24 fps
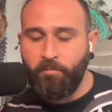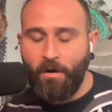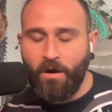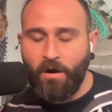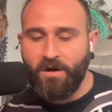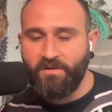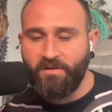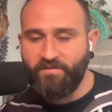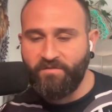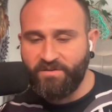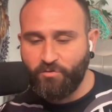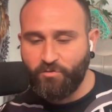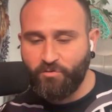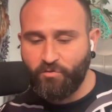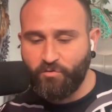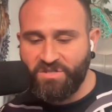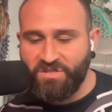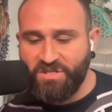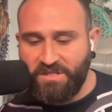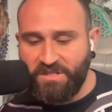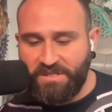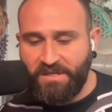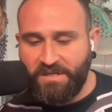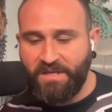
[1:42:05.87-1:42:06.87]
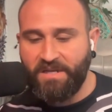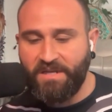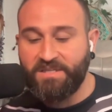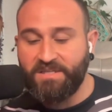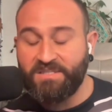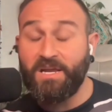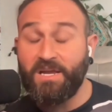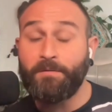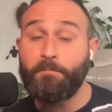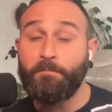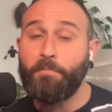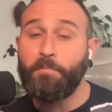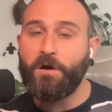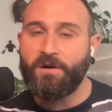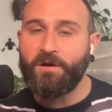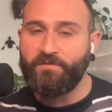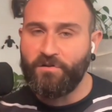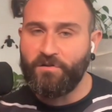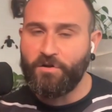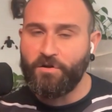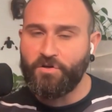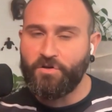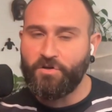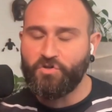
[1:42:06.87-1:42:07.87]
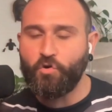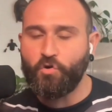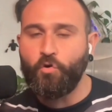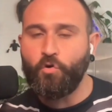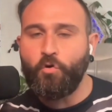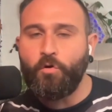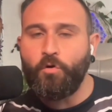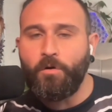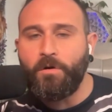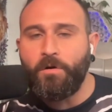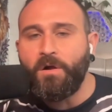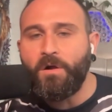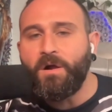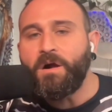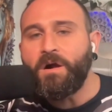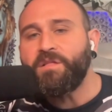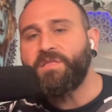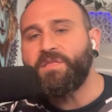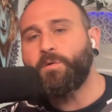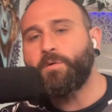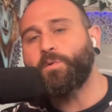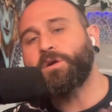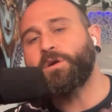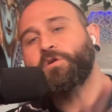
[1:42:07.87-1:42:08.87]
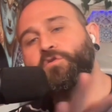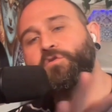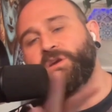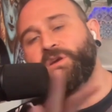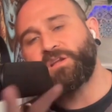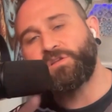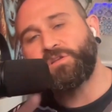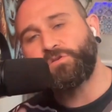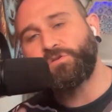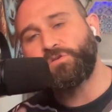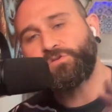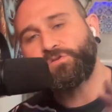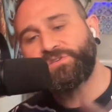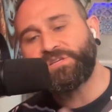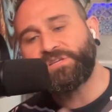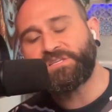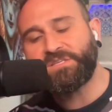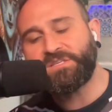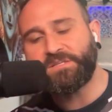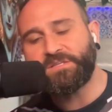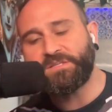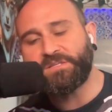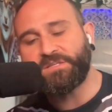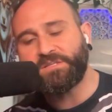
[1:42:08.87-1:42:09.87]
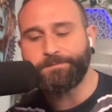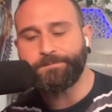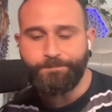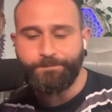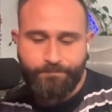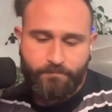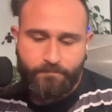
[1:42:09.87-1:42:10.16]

part of its rigidity and see I'm part of a larger whole, that we can create a new system.